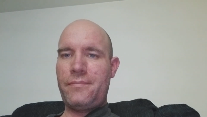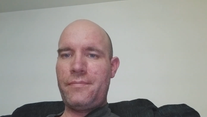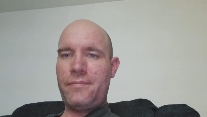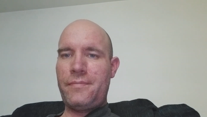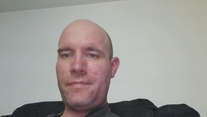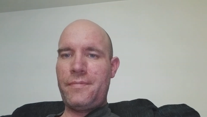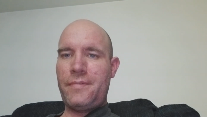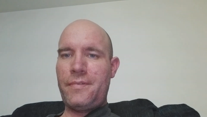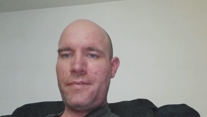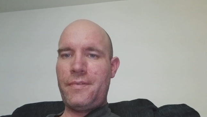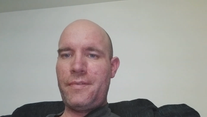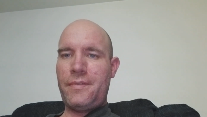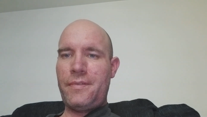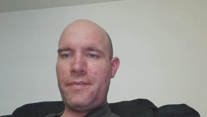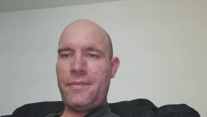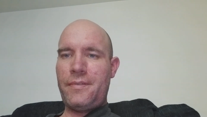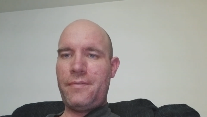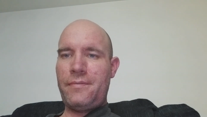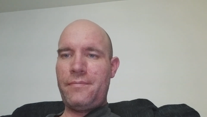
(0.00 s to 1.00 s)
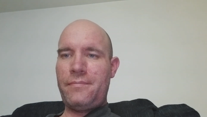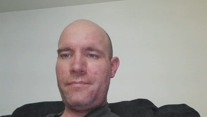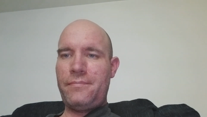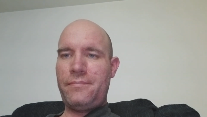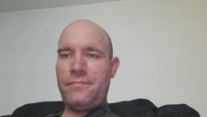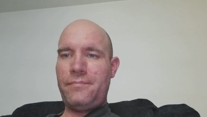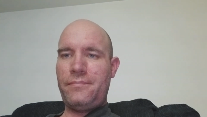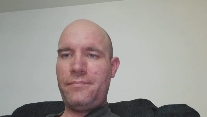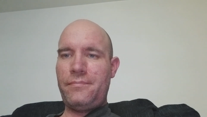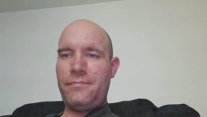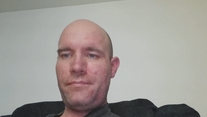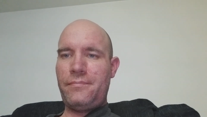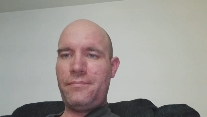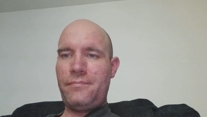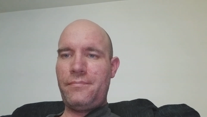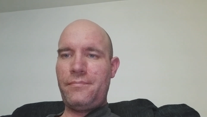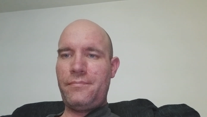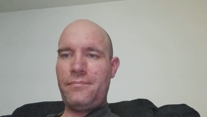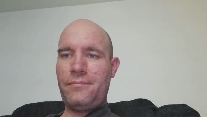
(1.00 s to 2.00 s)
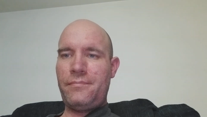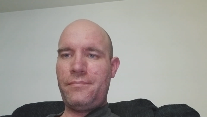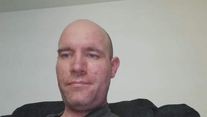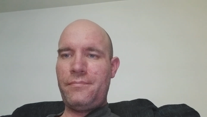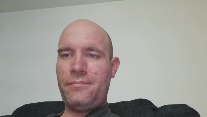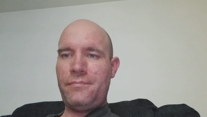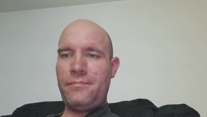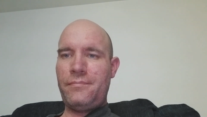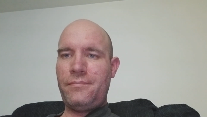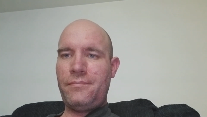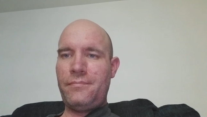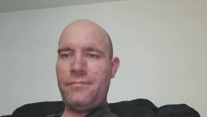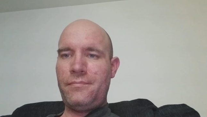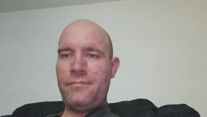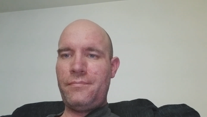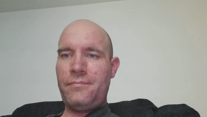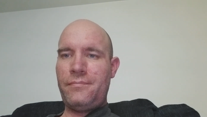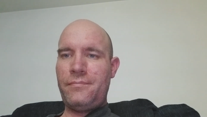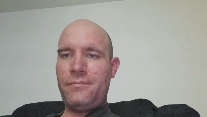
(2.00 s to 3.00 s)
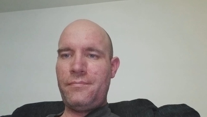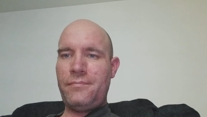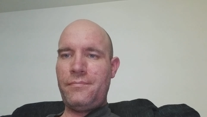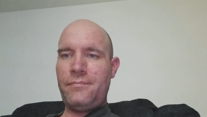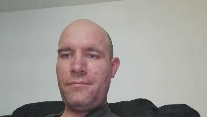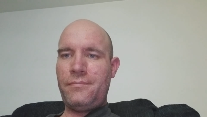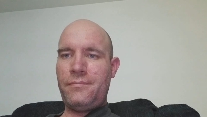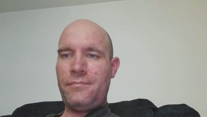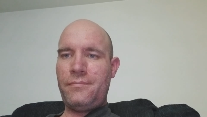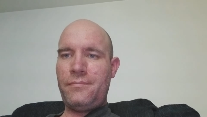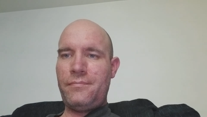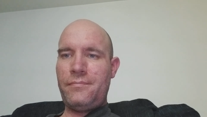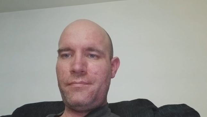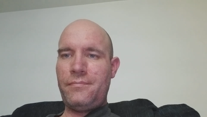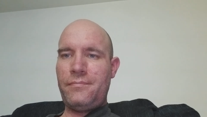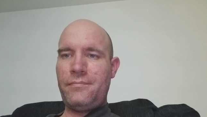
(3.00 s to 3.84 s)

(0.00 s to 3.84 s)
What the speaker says: No one is speaking in this clip.